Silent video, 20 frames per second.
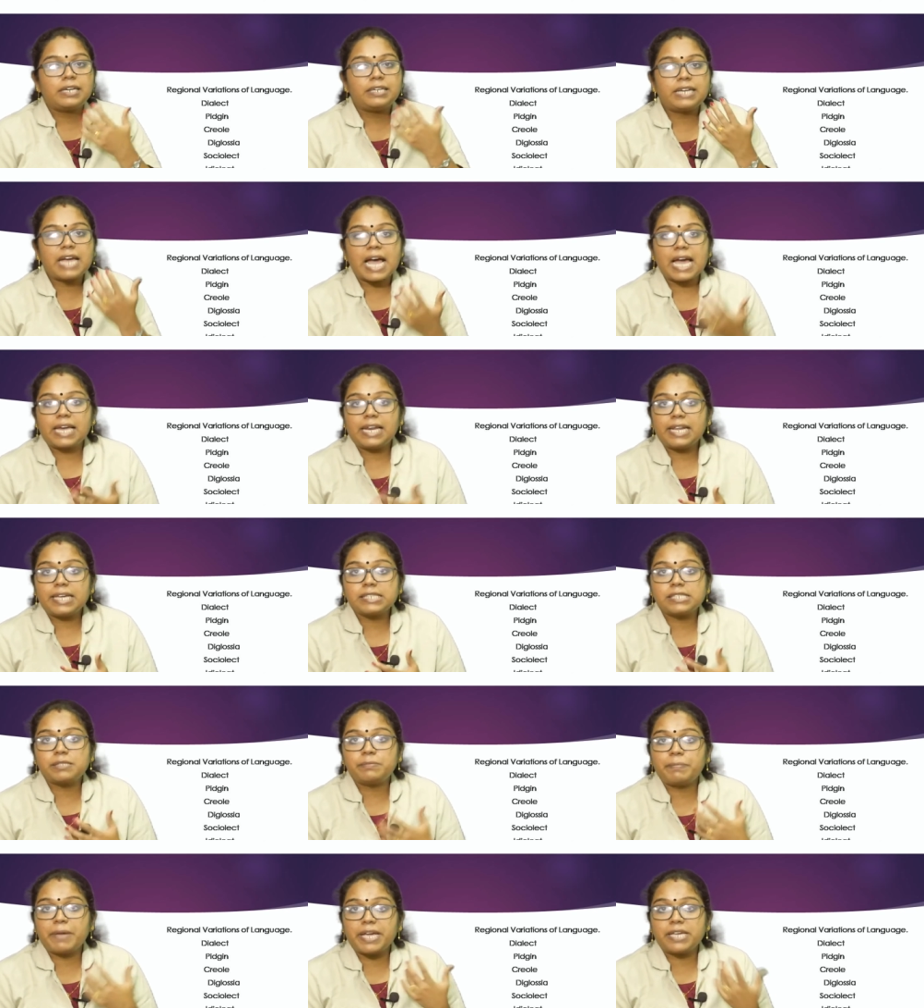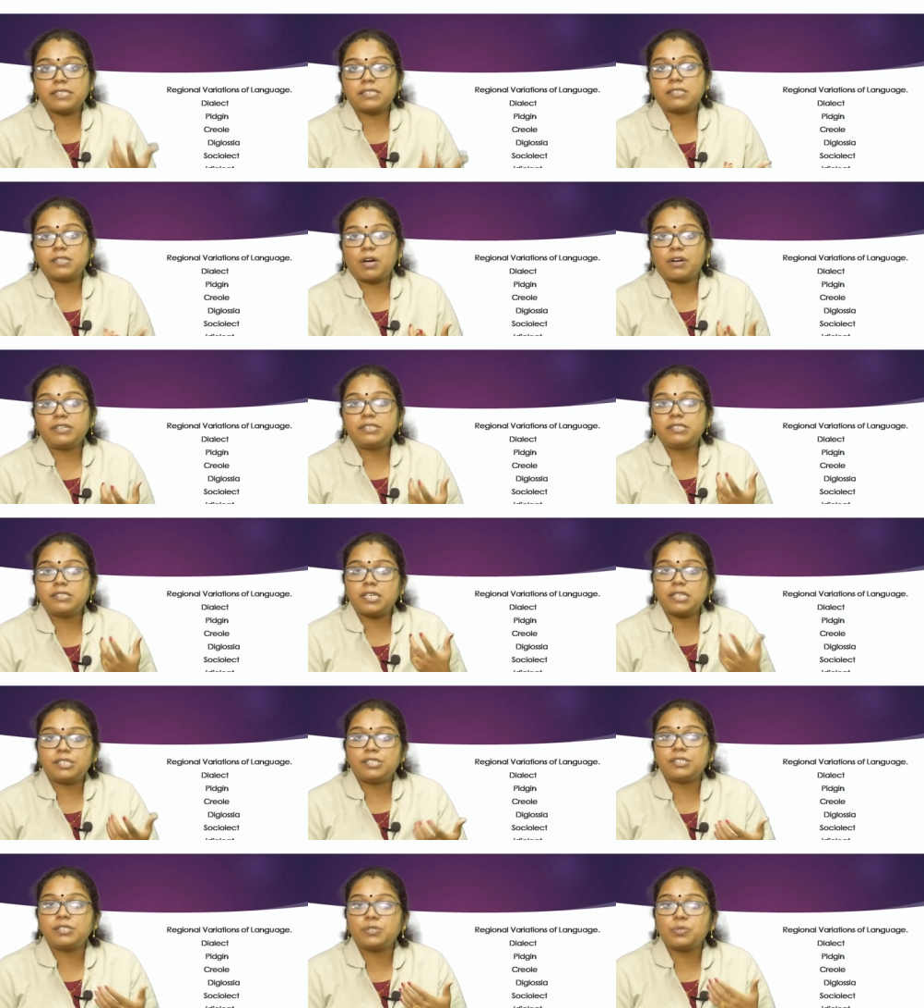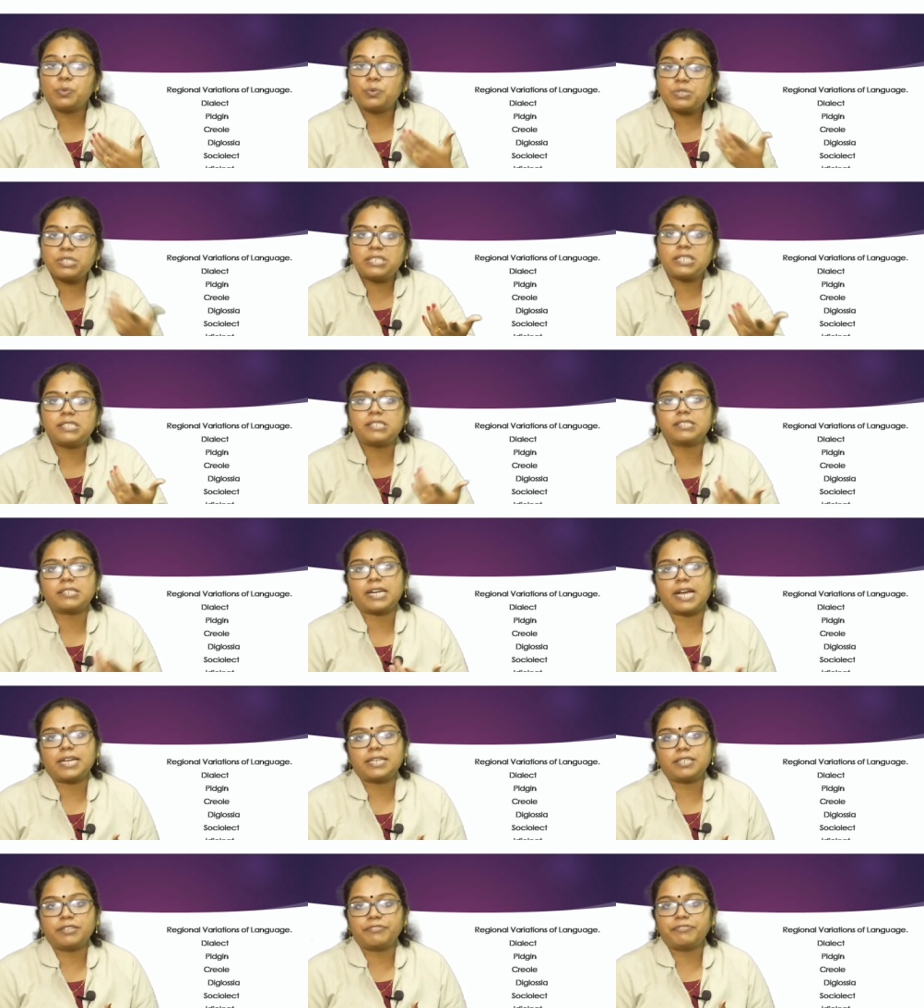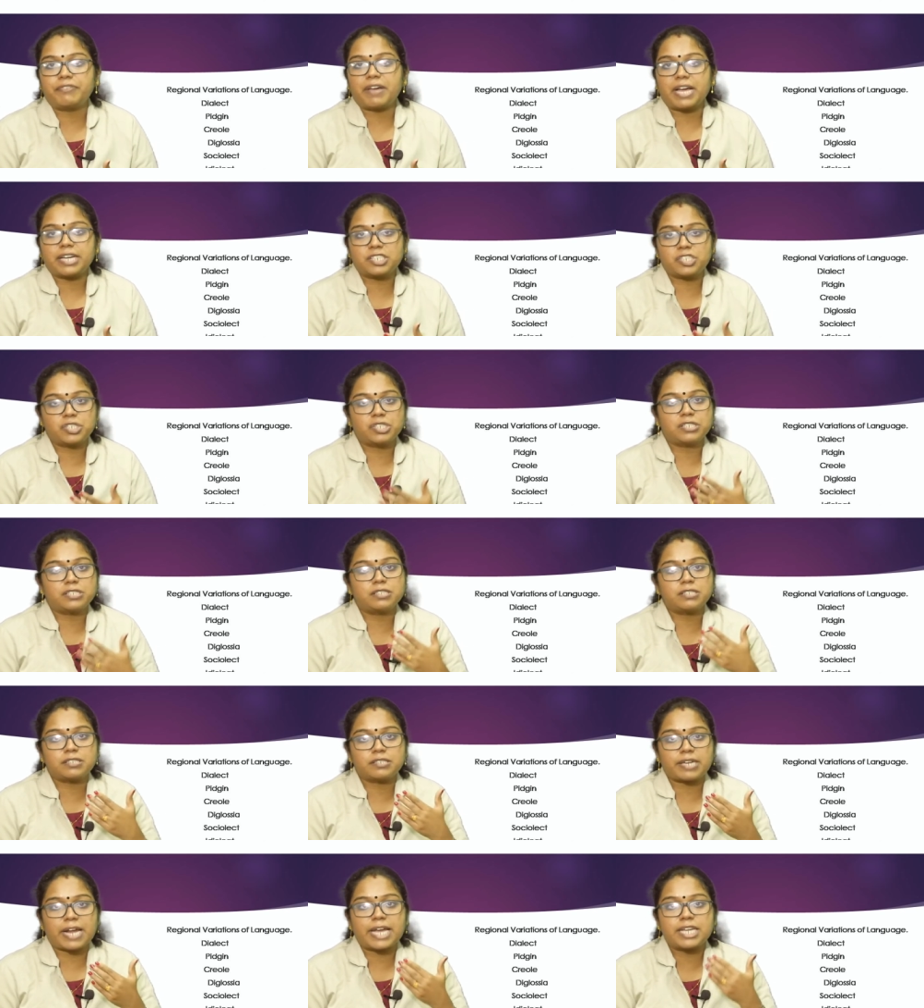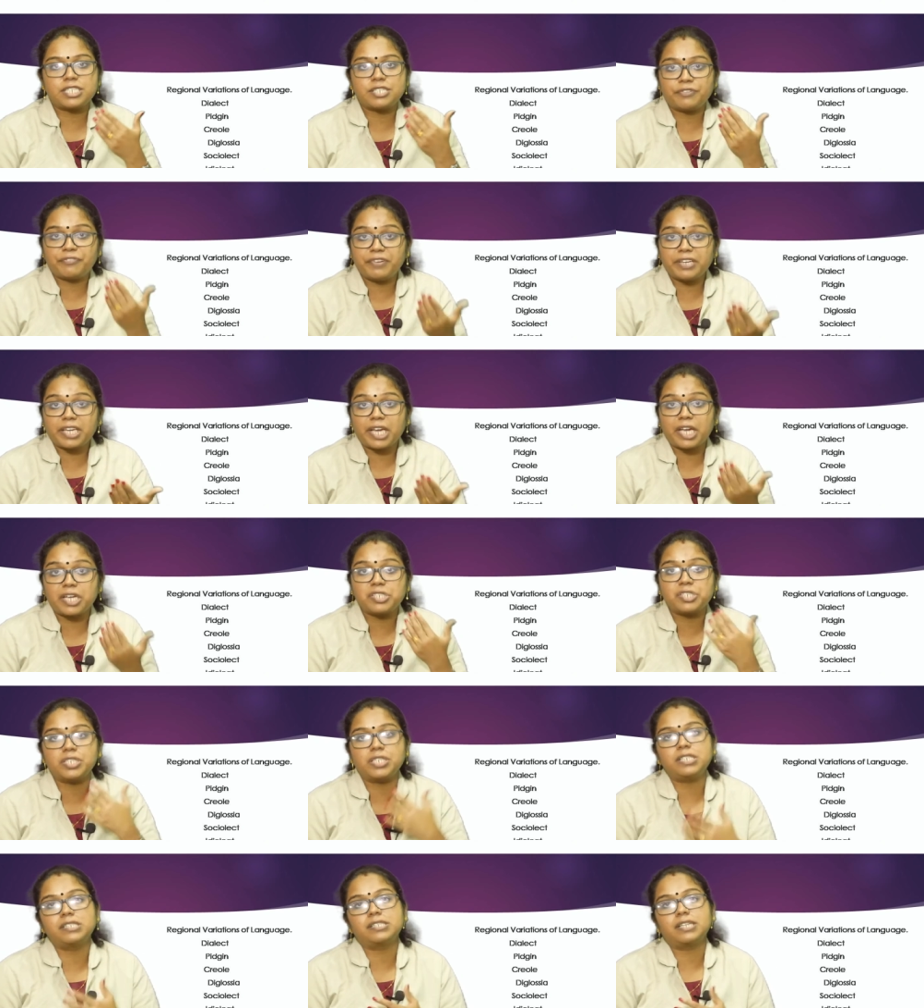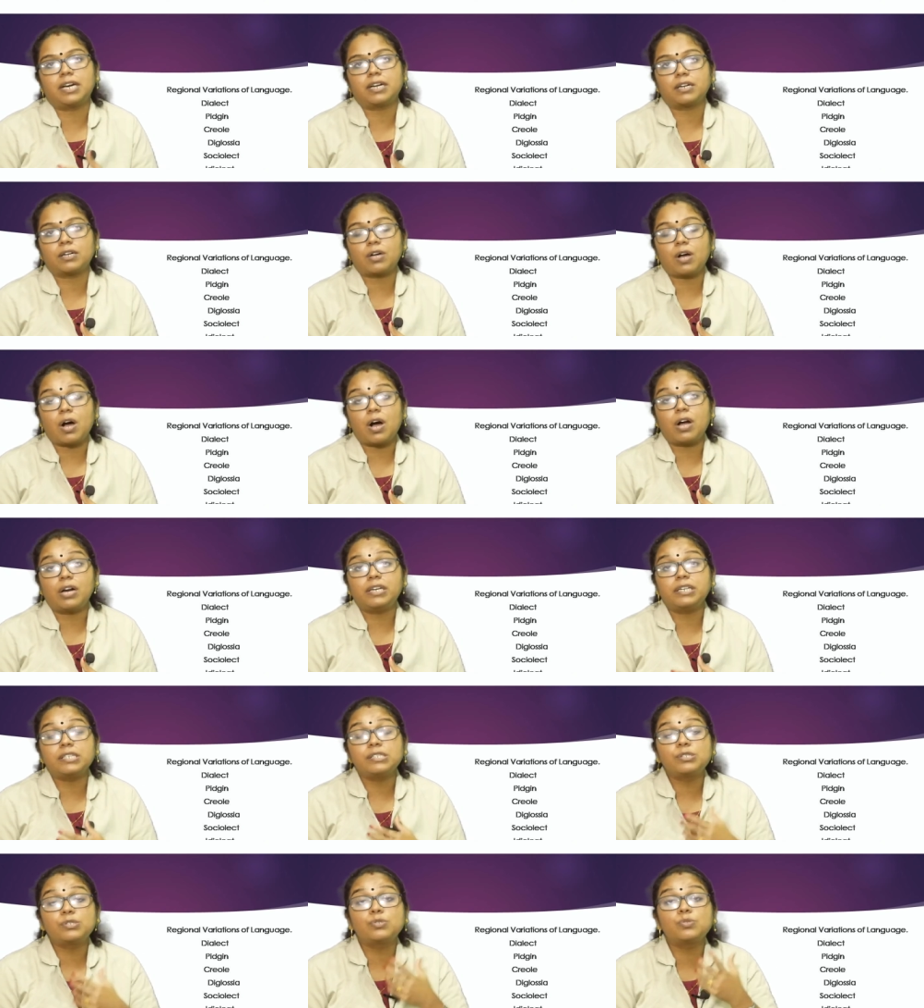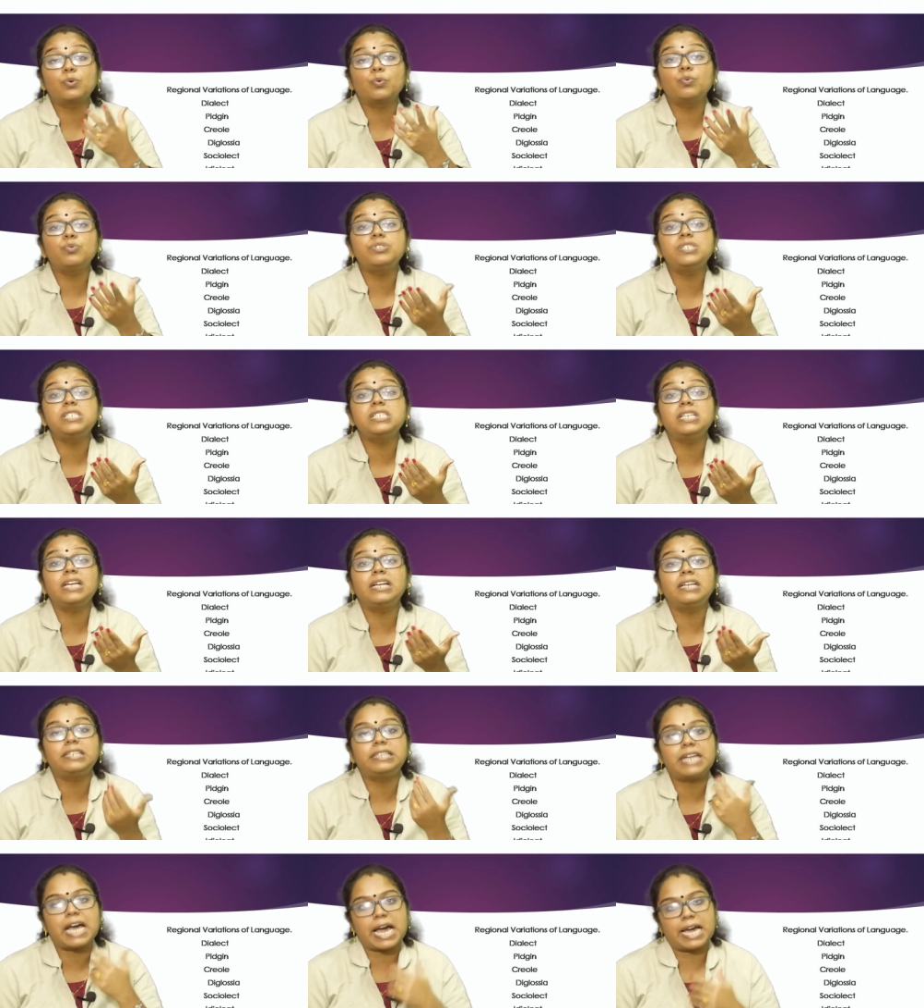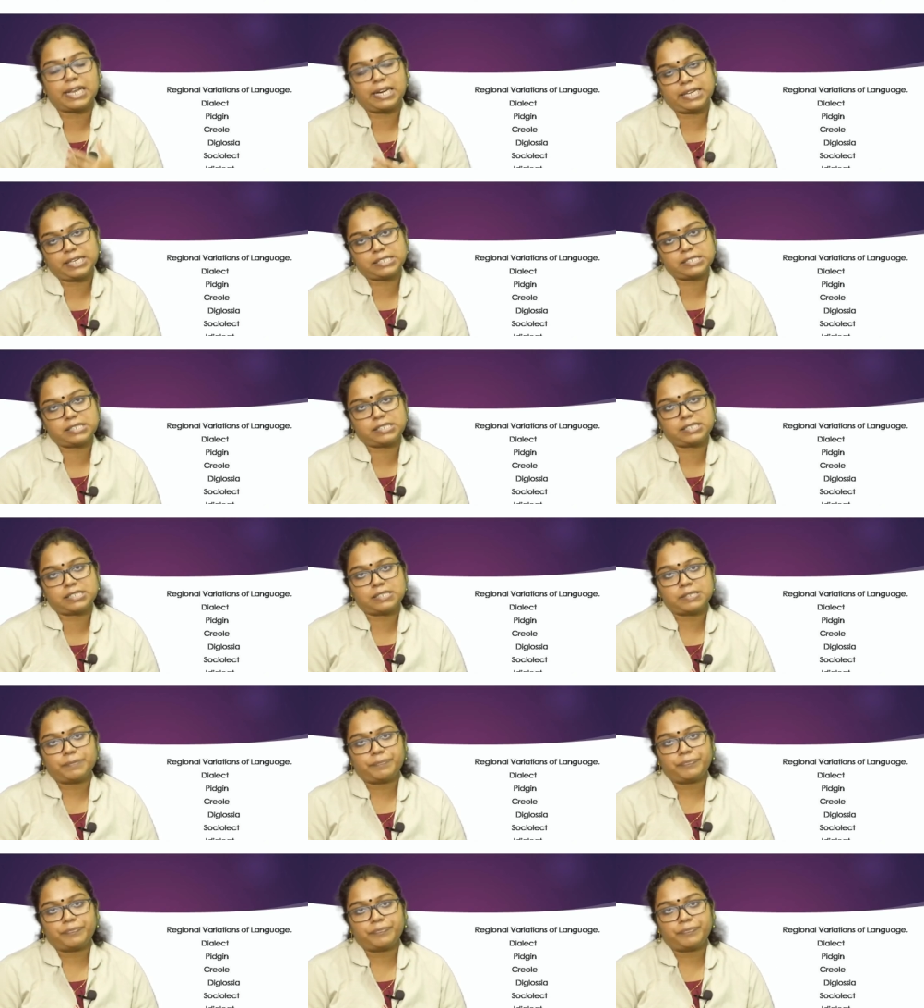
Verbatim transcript: Dialects based on such a social stratifications are called social dialects.